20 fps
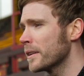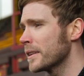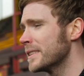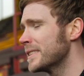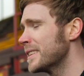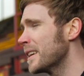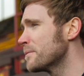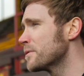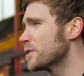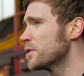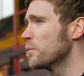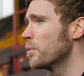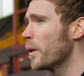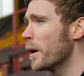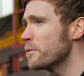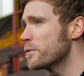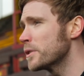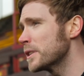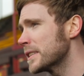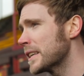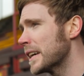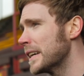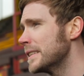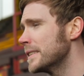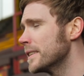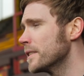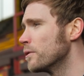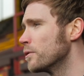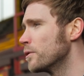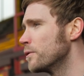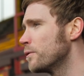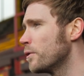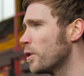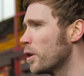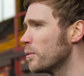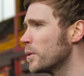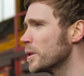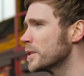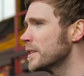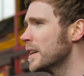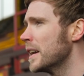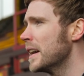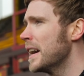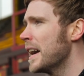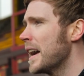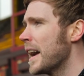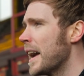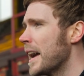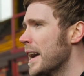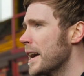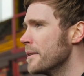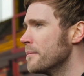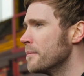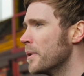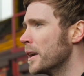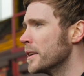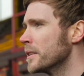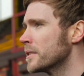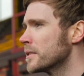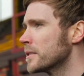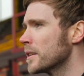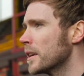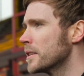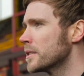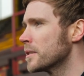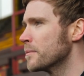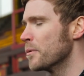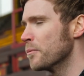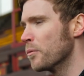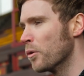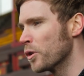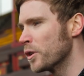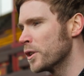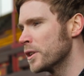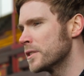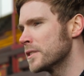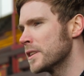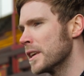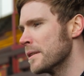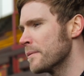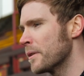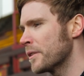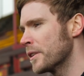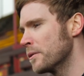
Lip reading: In terms of the Welsh Society going forward, it's a bit more of the same. I